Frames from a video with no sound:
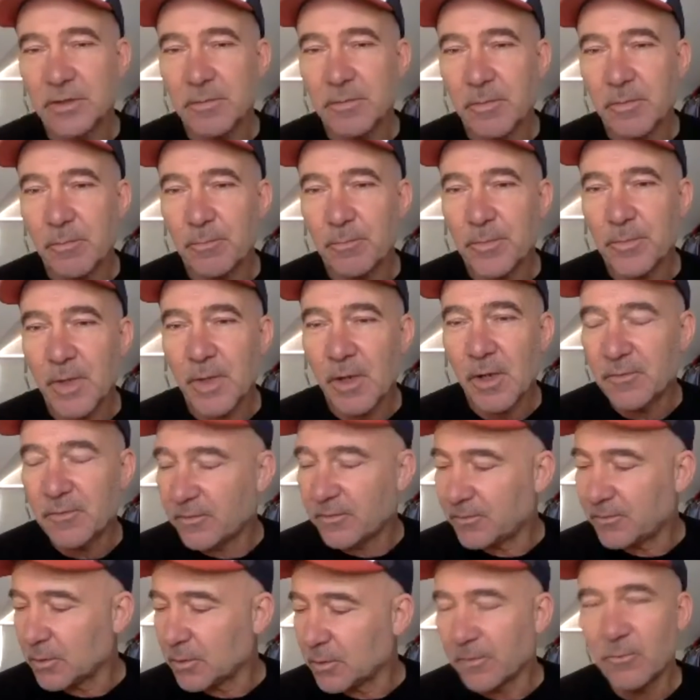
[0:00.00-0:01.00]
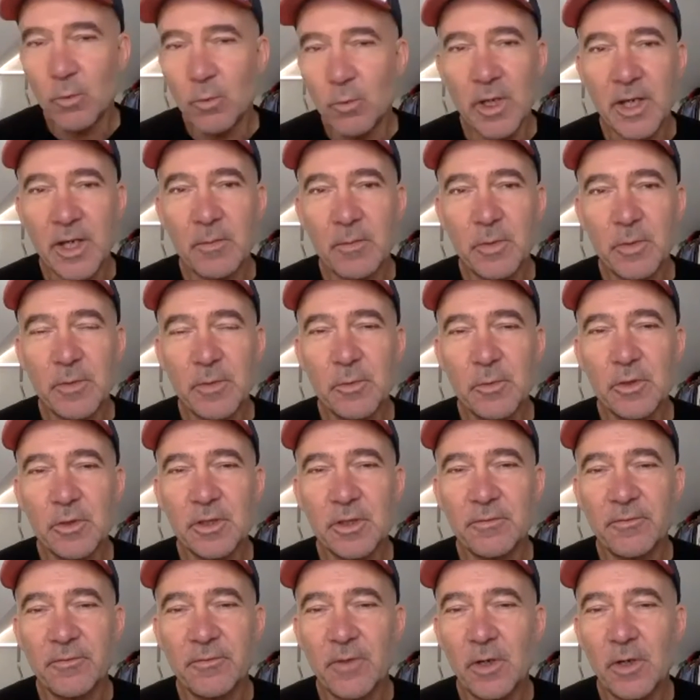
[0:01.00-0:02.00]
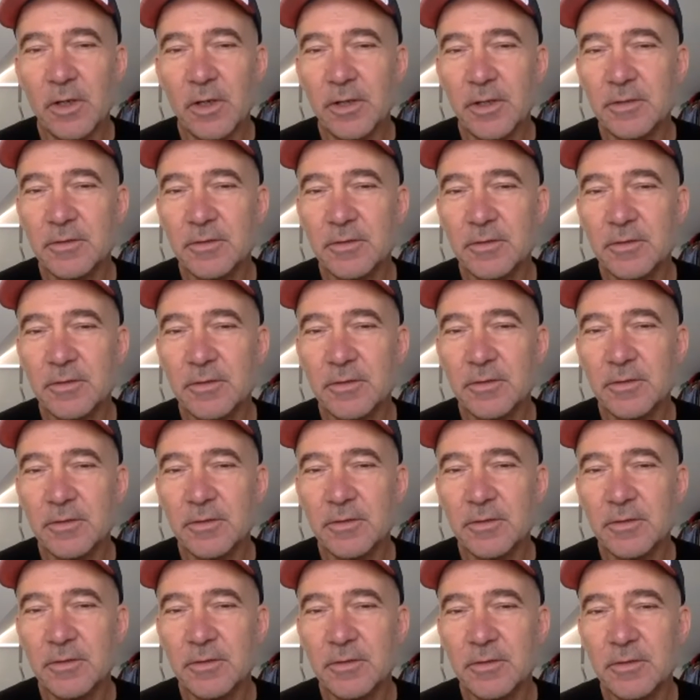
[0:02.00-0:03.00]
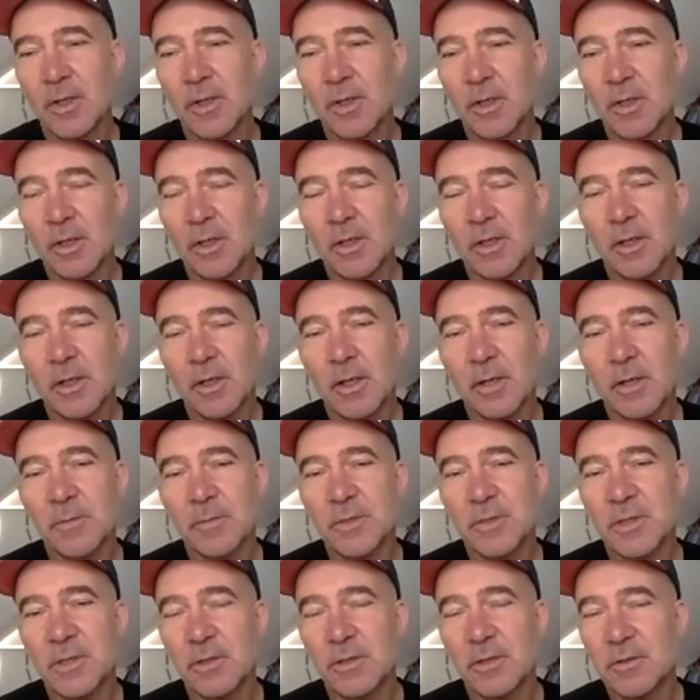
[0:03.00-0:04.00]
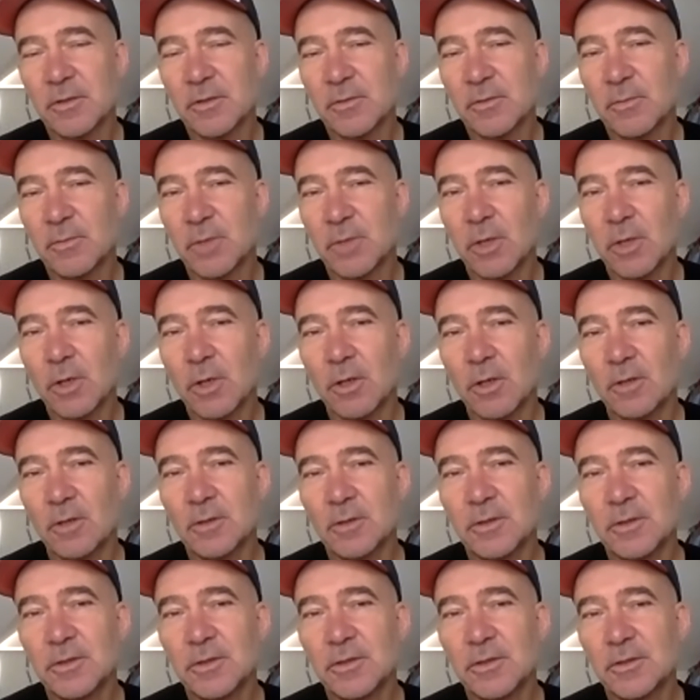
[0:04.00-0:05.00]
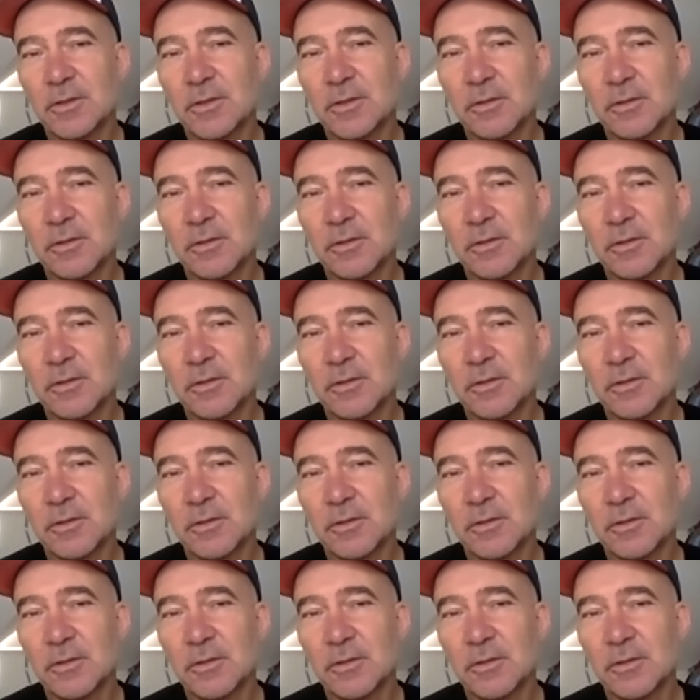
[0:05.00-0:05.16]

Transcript: overview of where people can find that information? I know you've got a wonderful series of blogs.